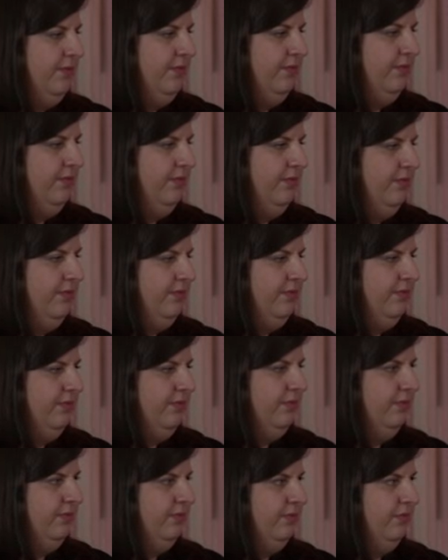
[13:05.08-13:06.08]

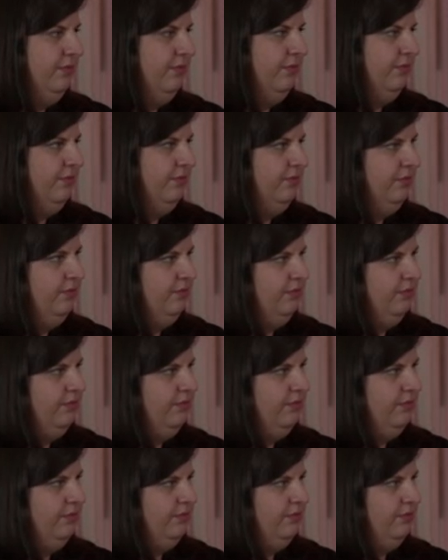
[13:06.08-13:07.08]

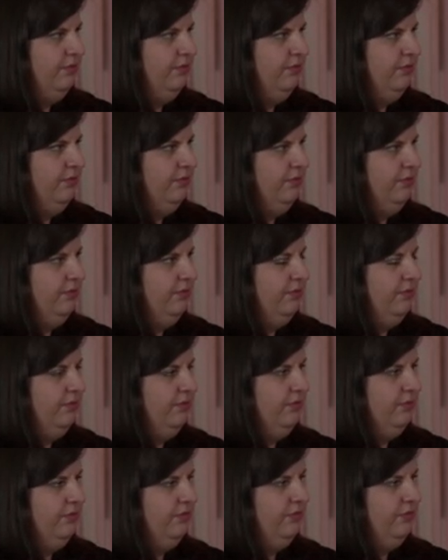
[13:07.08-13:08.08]

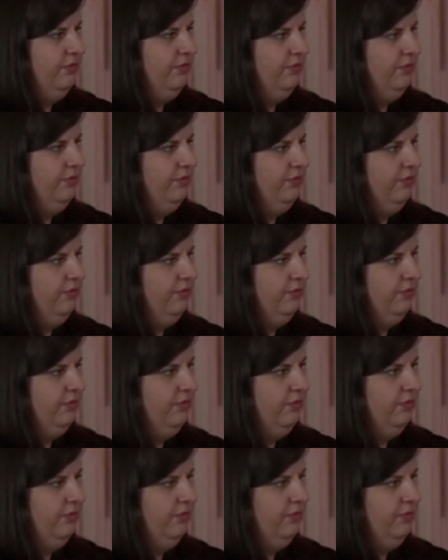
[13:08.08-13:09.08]

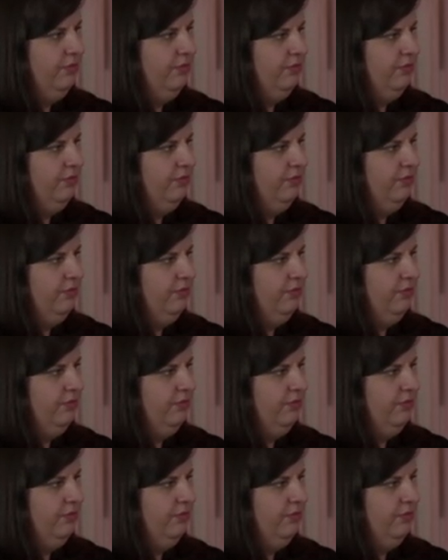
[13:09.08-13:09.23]
This person isn't speaking.